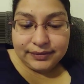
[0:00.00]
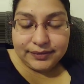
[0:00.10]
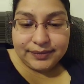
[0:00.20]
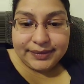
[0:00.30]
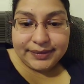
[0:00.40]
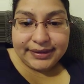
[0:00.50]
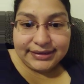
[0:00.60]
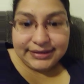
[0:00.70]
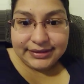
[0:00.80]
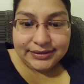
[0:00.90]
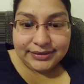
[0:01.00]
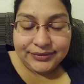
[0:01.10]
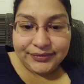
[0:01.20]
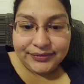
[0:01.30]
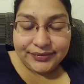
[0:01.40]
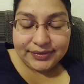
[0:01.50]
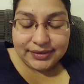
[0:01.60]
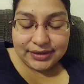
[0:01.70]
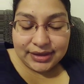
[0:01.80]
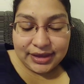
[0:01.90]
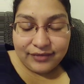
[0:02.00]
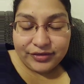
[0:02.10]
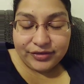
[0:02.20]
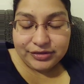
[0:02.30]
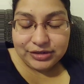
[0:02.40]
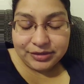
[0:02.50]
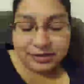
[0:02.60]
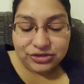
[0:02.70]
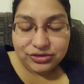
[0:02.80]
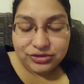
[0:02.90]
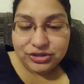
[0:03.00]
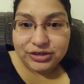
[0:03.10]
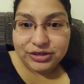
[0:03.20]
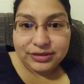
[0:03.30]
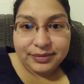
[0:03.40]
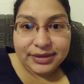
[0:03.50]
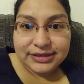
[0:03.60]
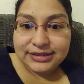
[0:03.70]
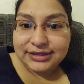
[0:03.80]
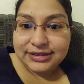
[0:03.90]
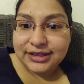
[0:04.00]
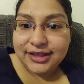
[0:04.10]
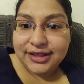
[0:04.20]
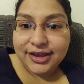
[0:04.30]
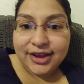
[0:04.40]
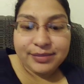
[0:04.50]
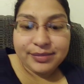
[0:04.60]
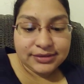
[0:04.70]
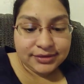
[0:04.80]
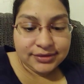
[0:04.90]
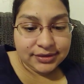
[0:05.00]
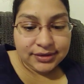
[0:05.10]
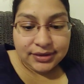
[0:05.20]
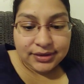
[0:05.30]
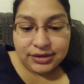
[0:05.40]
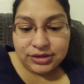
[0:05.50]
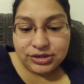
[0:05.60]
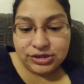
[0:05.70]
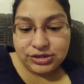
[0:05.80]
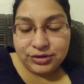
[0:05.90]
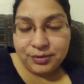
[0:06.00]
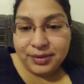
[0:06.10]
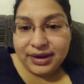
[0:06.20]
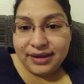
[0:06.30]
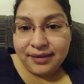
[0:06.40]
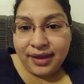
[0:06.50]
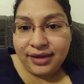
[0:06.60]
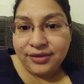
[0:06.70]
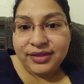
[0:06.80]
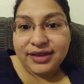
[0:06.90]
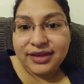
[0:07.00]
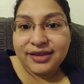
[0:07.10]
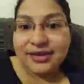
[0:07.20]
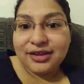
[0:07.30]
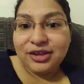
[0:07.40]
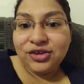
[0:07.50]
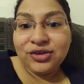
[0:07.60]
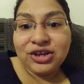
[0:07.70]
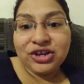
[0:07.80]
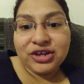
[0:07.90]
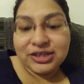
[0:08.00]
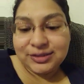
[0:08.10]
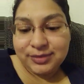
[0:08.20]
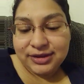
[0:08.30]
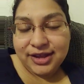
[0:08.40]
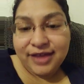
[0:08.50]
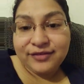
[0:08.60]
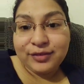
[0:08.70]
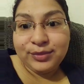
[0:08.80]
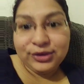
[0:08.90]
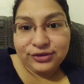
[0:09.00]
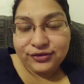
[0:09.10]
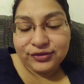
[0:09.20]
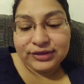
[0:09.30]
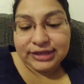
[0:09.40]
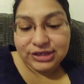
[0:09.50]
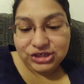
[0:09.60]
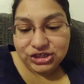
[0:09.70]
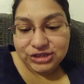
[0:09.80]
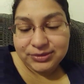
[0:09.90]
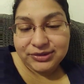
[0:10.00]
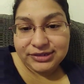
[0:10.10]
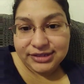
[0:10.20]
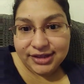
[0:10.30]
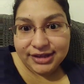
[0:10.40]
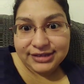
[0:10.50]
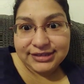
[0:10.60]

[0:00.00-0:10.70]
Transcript: But I mean, children are the best thing that could happen to you. But I know that you and your husband have a beautiful relationship, Goldilocks.